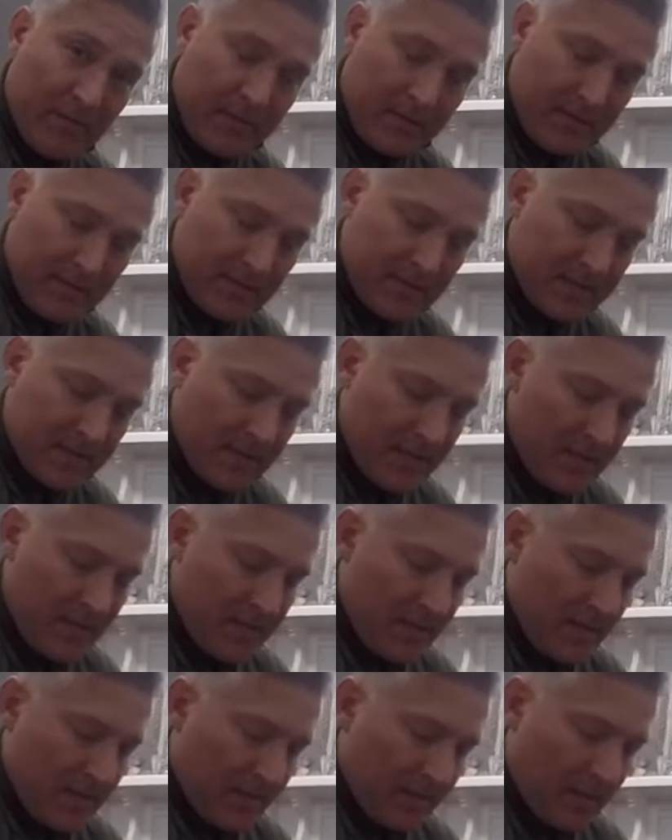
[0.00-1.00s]
is.
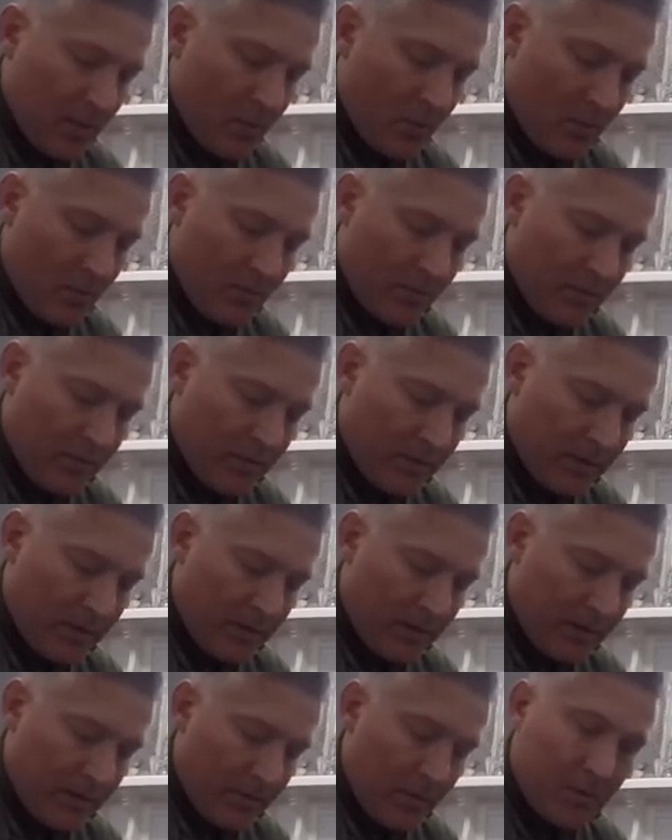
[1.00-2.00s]
I know on
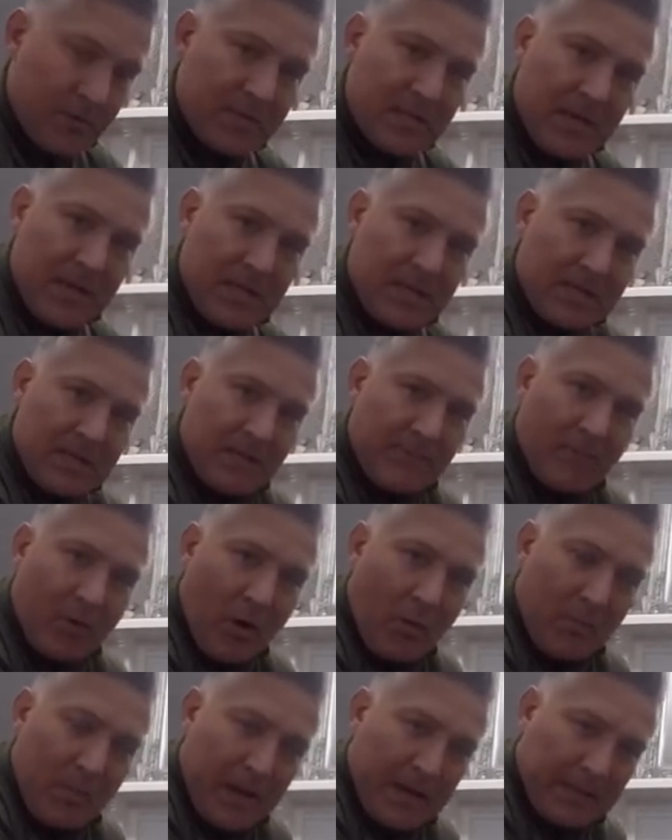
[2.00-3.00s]
the Montanes they've
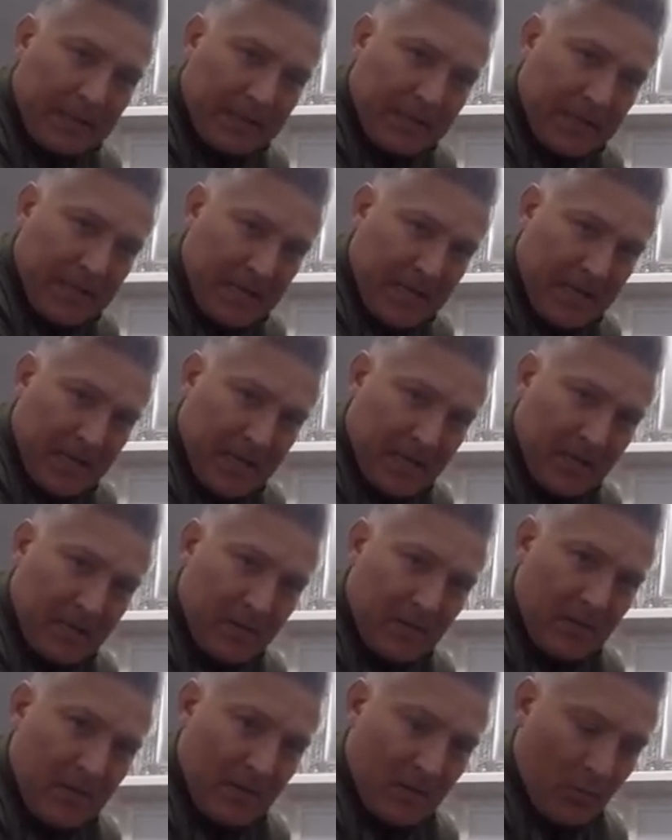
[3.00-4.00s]
got a panel here
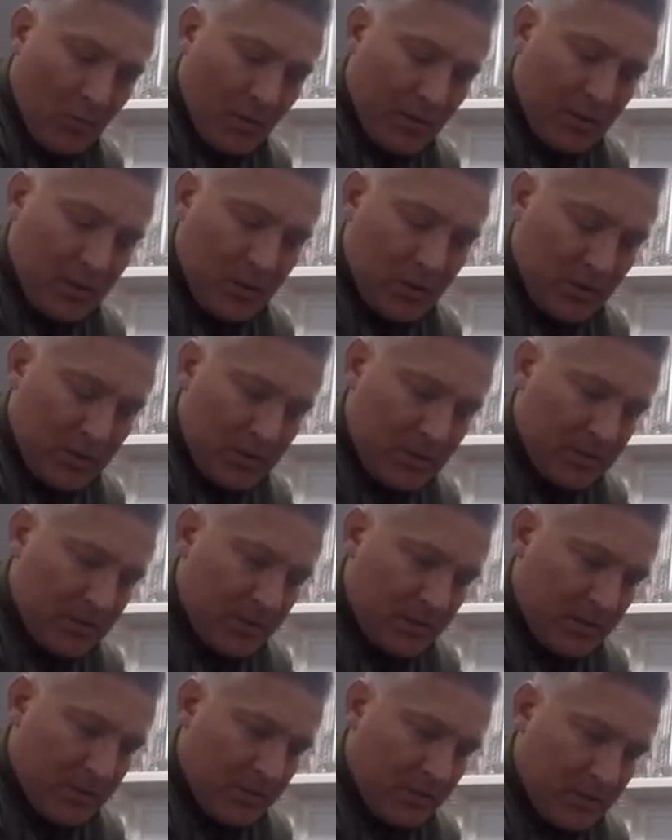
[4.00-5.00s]
which
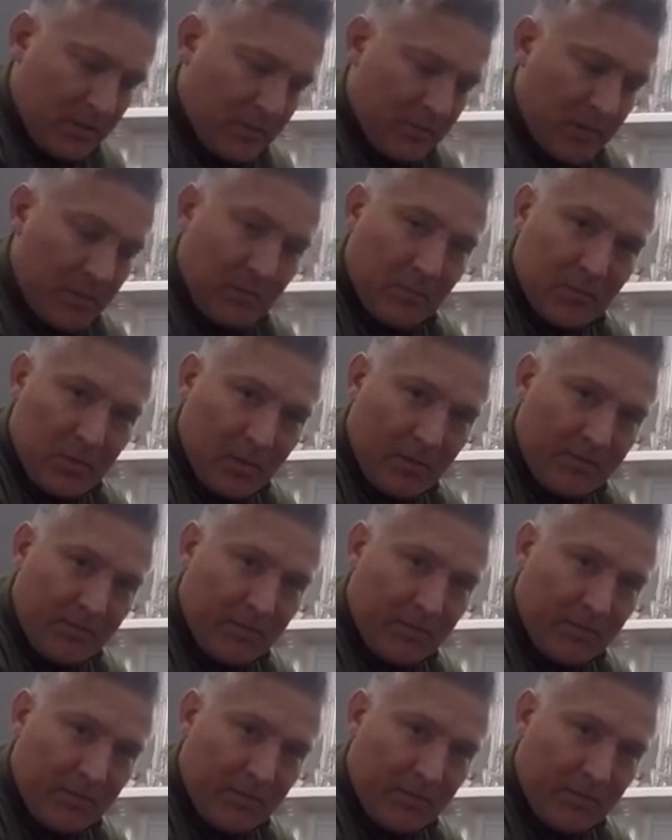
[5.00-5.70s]
is a bit of a tougher